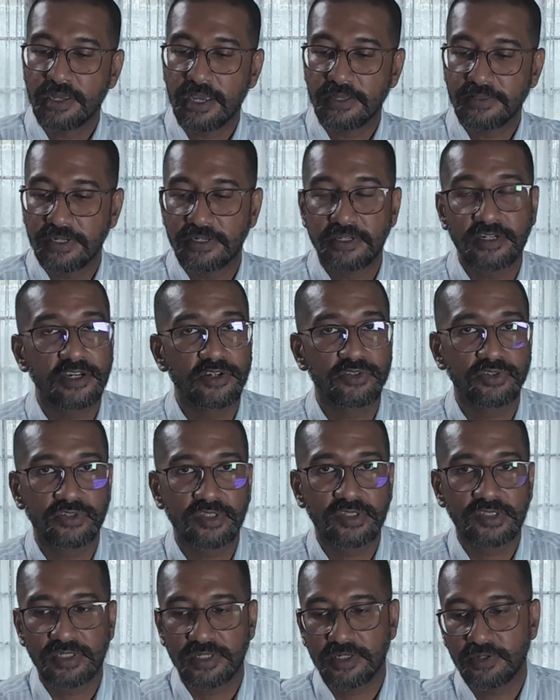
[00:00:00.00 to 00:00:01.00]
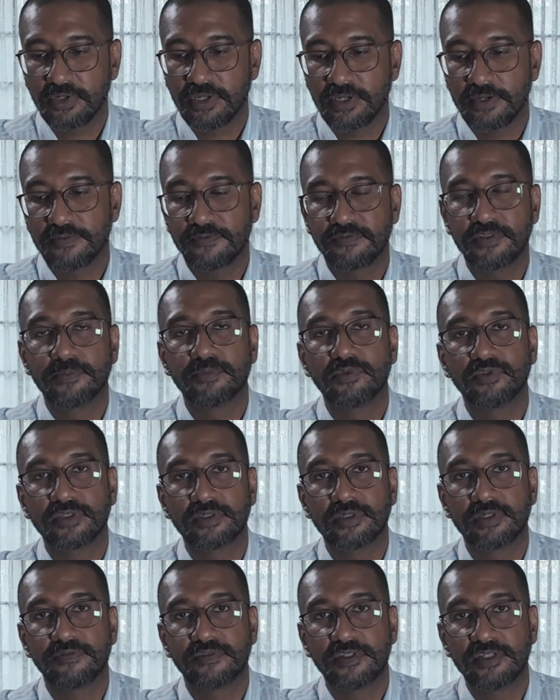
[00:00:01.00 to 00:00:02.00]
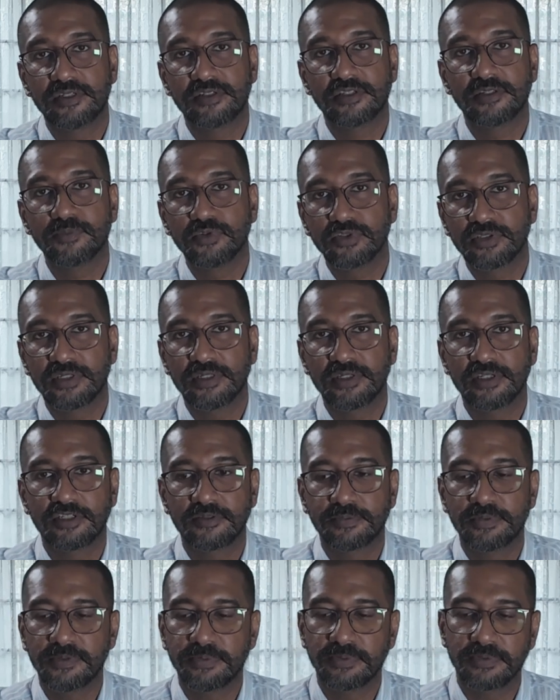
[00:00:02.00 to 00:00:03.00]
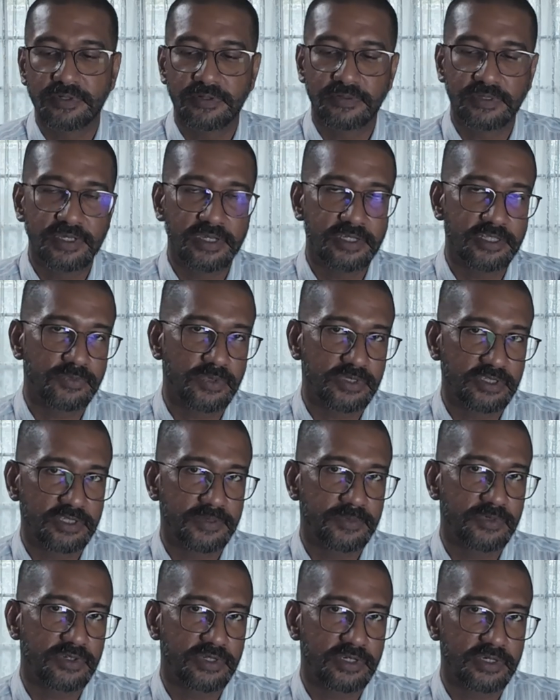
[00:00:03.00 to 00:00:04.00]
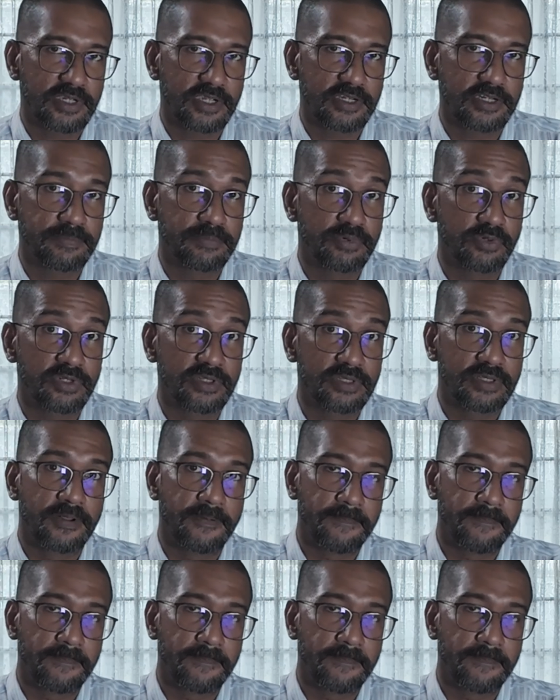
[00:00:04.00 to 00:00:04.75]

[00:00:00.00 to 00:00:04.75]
and that allows you to say, okay, if these are the most engaged people, they're the ones I'm going to kind of put